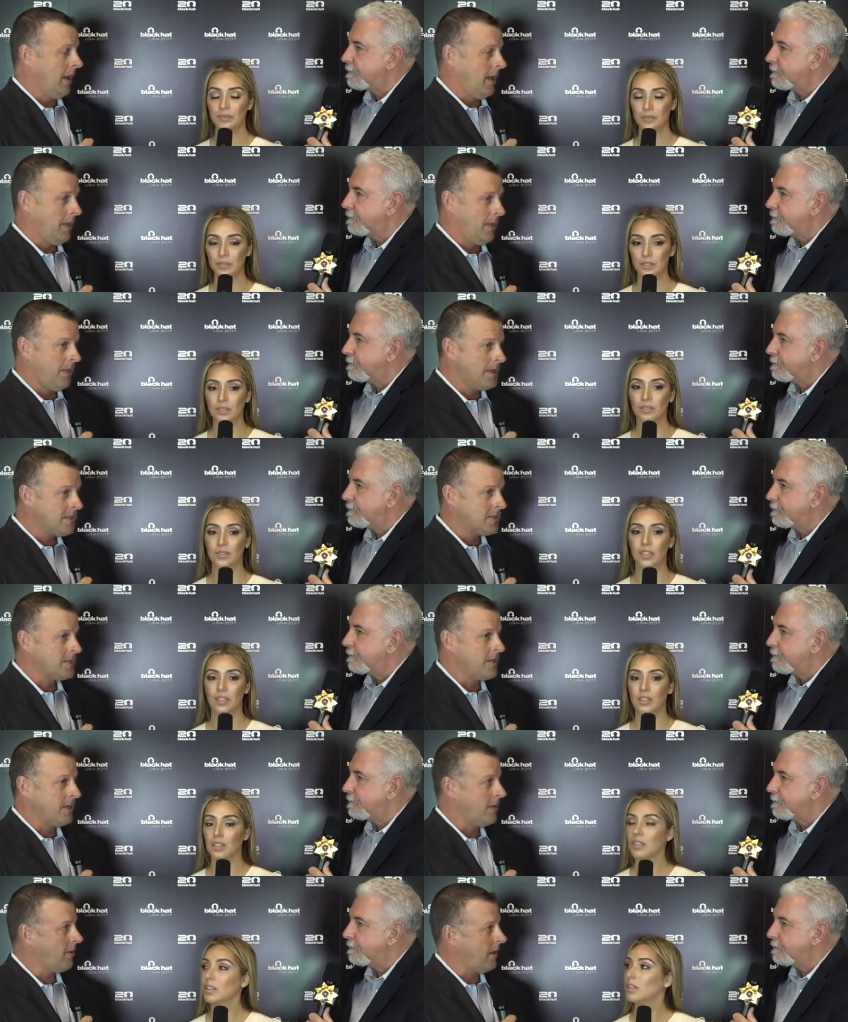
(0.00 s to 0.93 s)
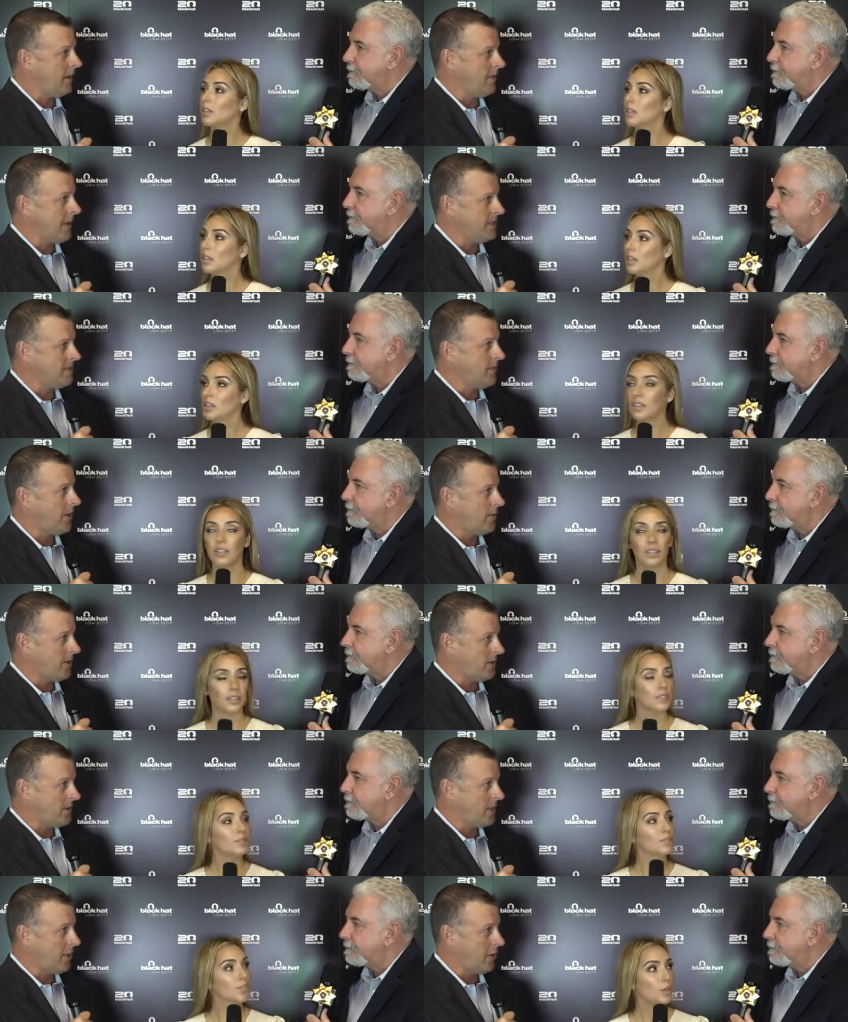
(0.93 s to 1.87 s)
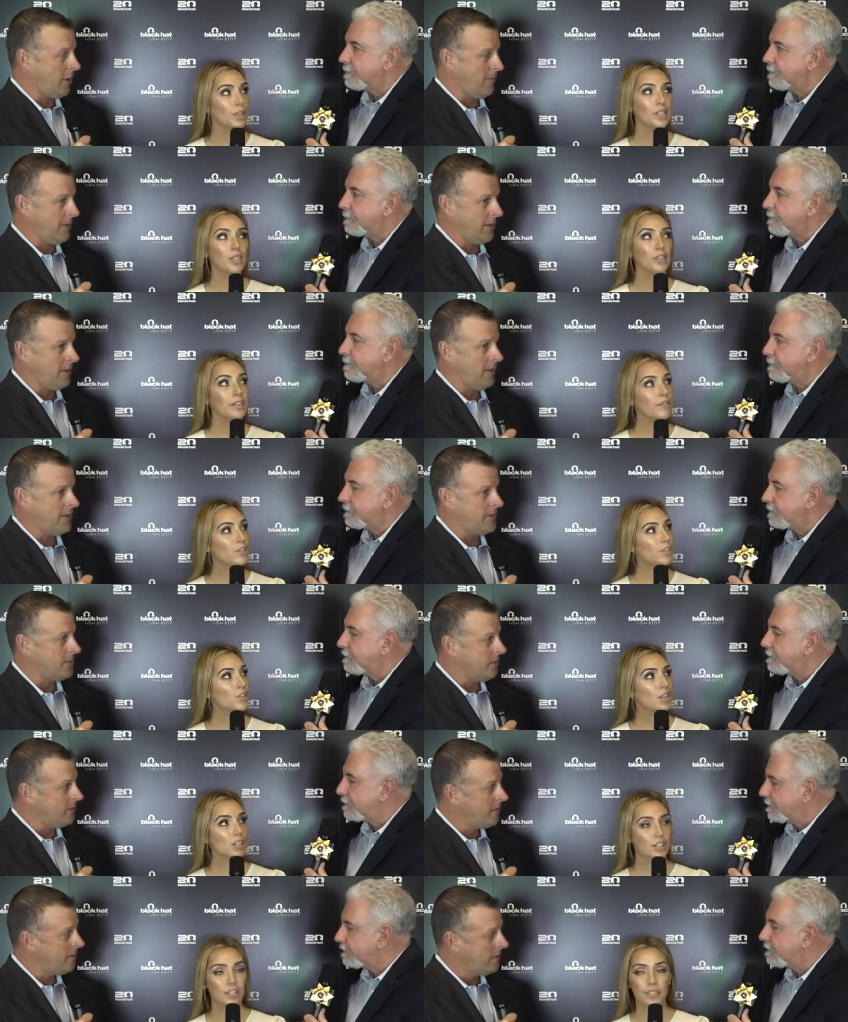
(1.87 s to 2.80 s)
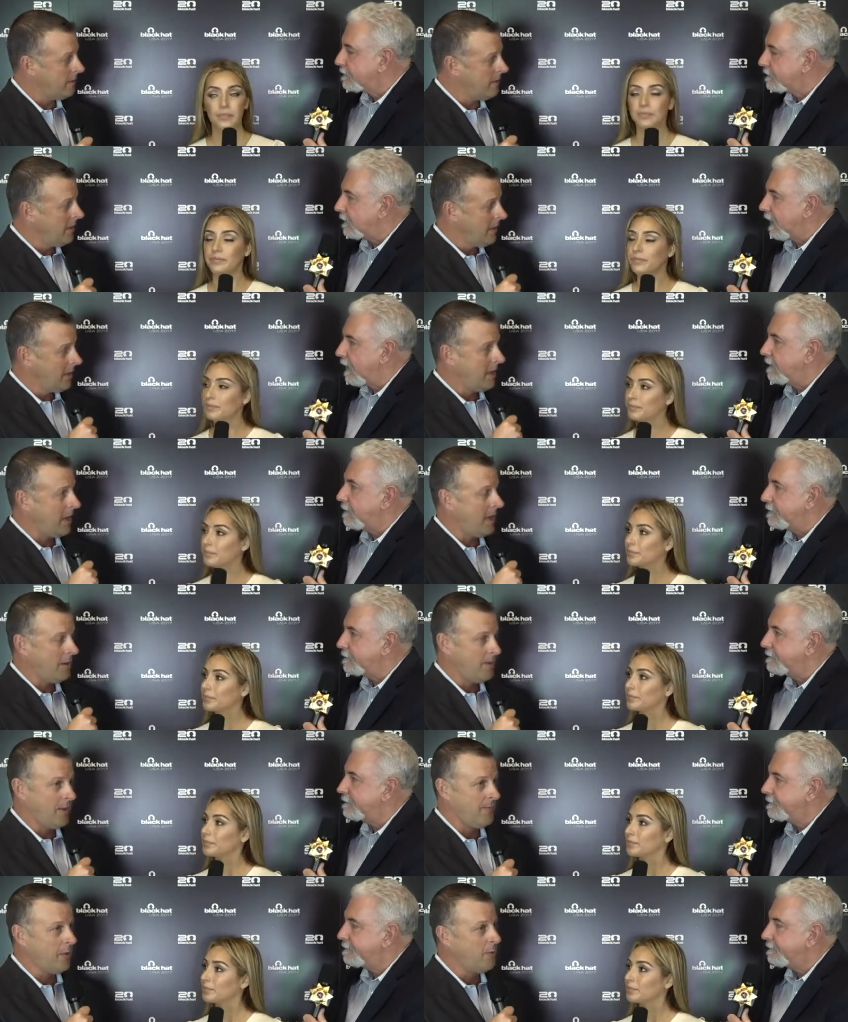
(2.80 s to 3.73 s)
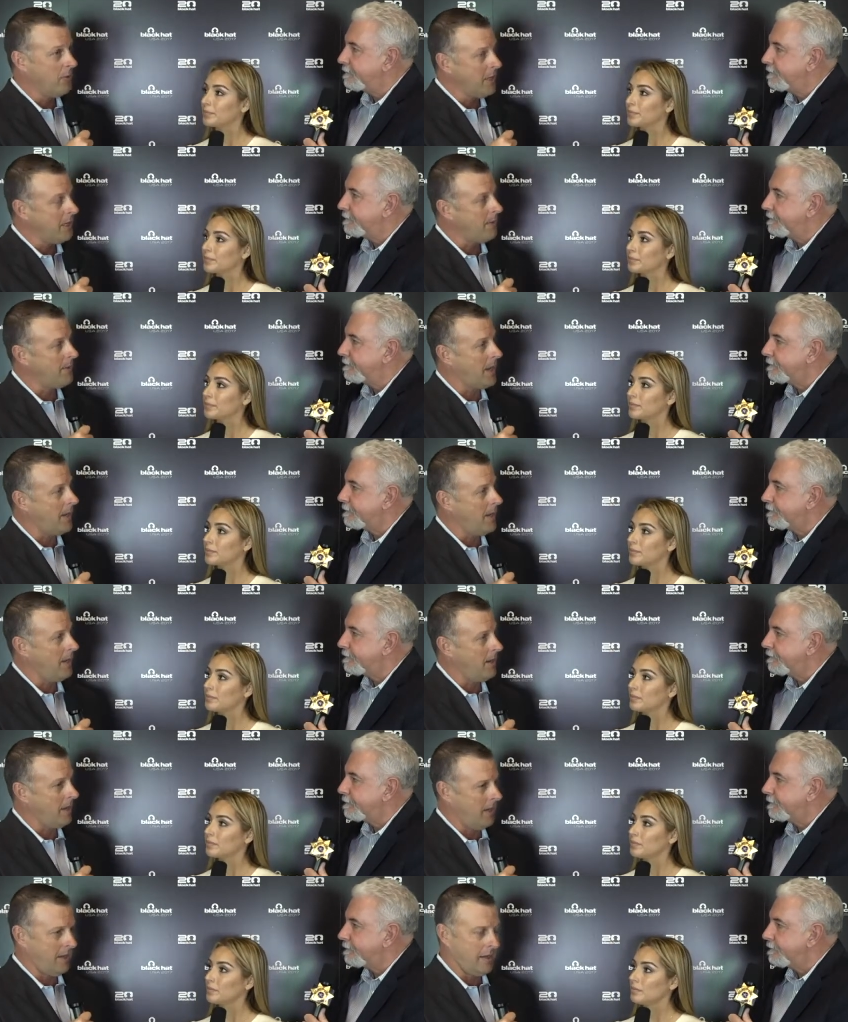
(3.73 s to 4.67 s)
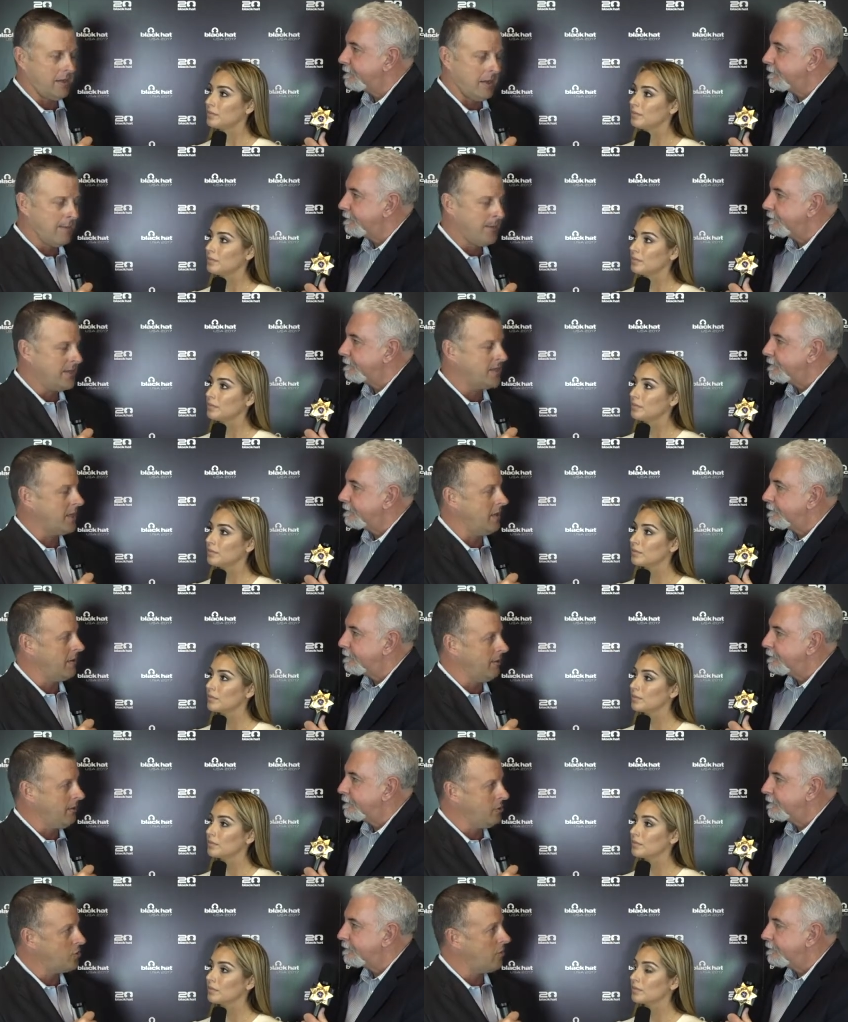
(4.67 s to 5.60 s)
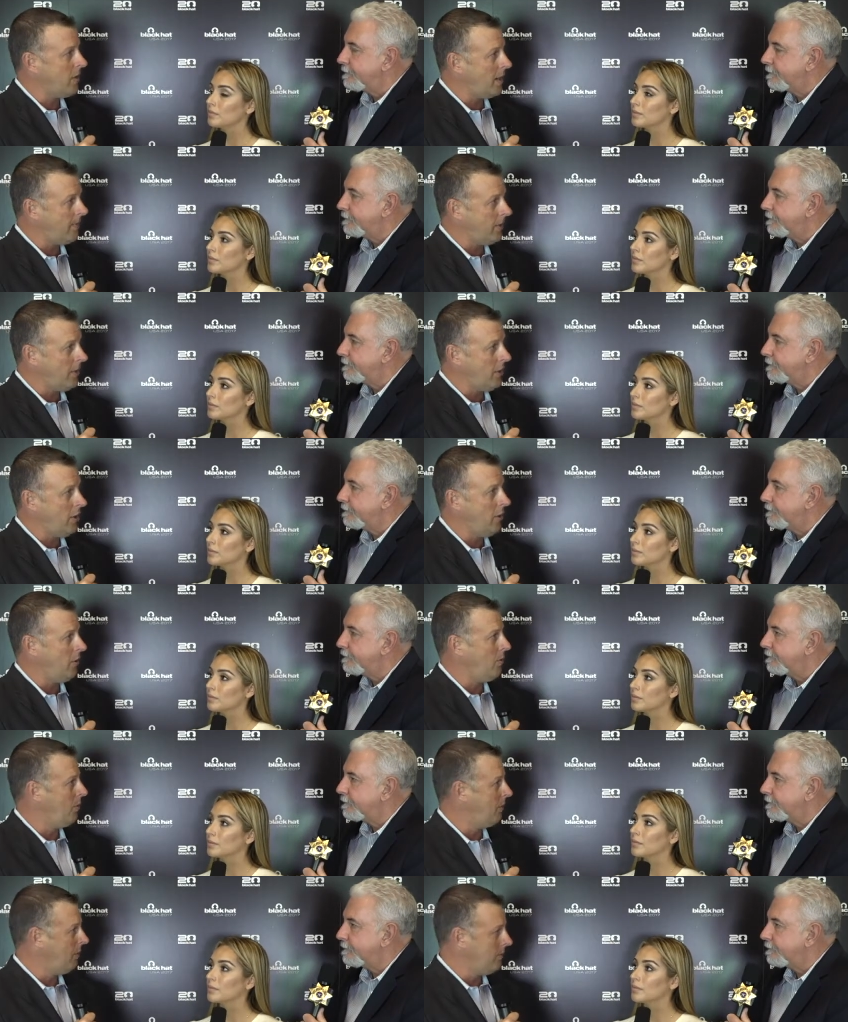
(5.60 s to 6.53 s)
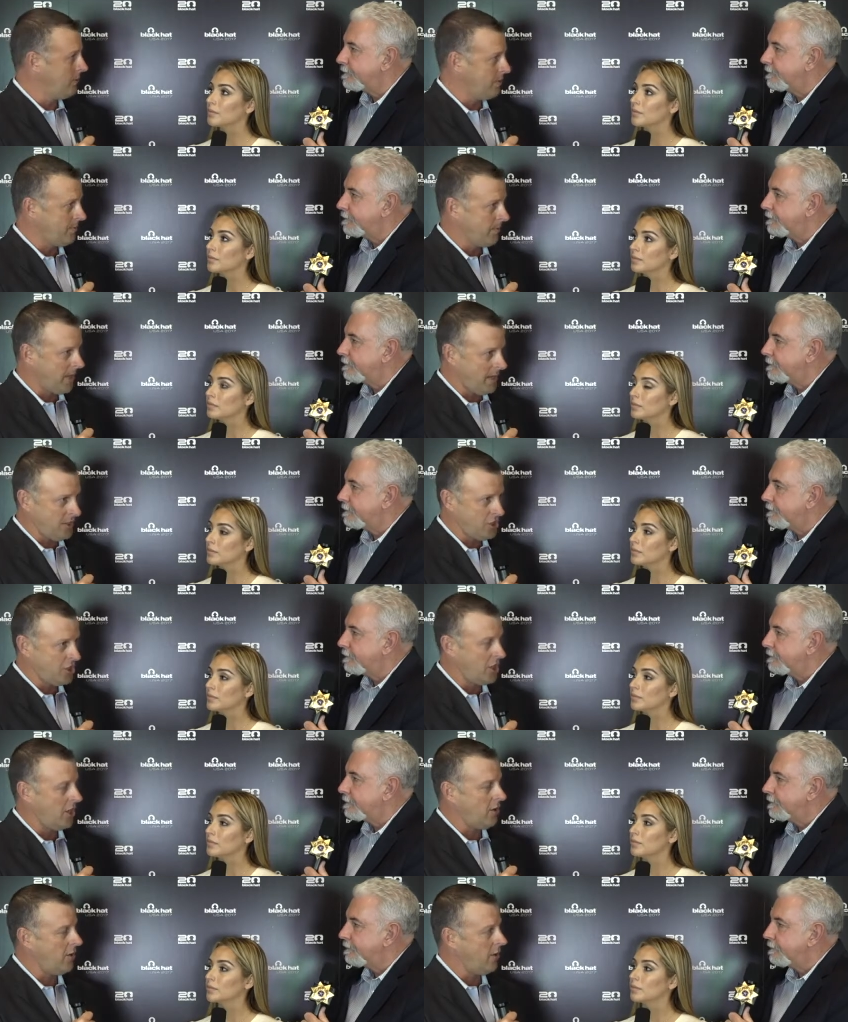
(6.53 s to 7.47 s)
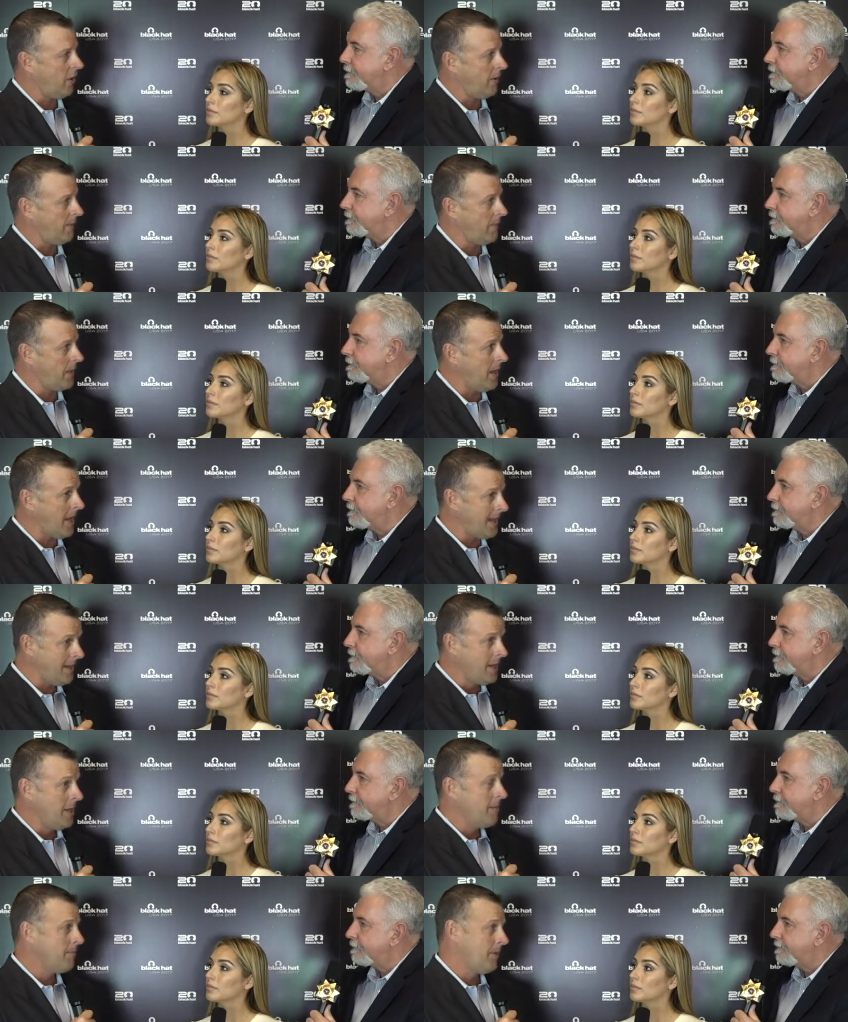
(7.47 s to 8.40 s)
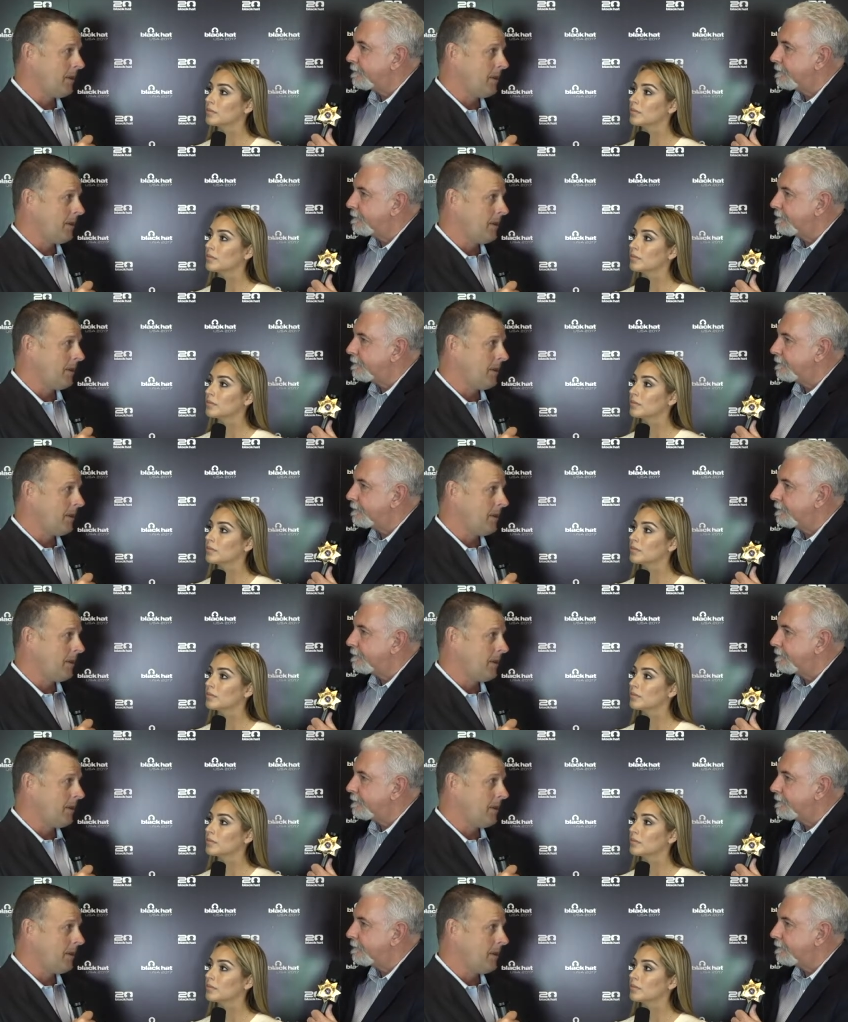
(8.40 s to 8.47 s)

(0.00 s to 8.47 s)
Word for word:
Speaker 1: And this is an area that's very scary Critical because infrastructure. Yeah. yeah, if you think about it, uh, companies can lose revenue, lose mind share, and all of that, but